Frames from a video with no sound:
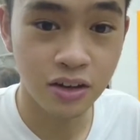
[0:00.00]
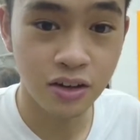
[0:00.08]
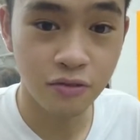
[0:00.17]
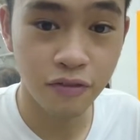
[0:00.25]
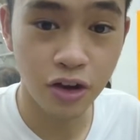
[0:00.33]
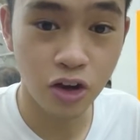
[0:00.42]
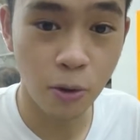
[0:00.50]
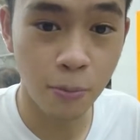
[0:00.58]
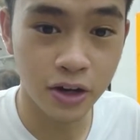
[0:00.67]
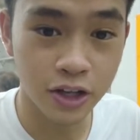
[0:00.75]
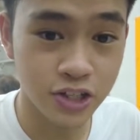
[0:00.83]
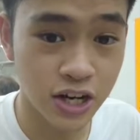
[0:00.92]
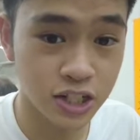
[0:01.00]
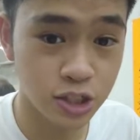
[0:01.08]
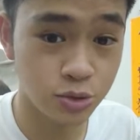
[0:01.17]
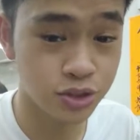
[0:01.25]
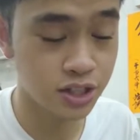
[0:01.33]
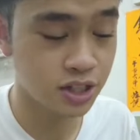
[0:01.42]
very common in Chinese
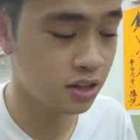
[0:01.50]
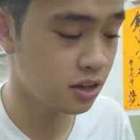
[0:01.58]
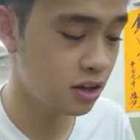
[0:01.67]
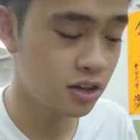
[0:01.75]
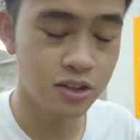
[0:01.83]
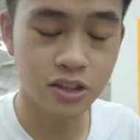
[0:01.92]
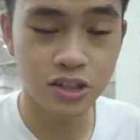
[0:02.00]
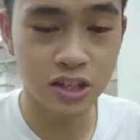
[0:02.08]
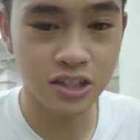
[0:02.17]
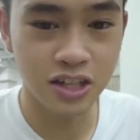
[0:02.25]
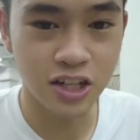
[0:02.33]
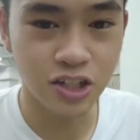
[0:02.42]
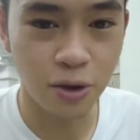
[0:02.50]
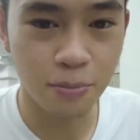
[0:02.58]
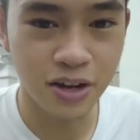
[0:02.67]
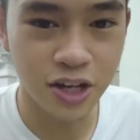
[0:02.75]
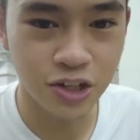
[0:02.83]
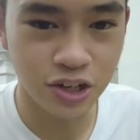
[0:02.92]
cuisine. It's a nice
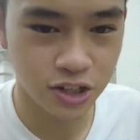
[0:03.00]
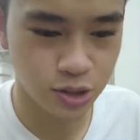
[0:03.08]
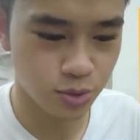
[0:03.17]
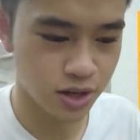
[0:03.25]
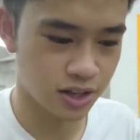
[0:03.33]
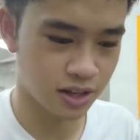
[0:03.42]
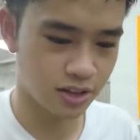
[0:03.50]
combination as well.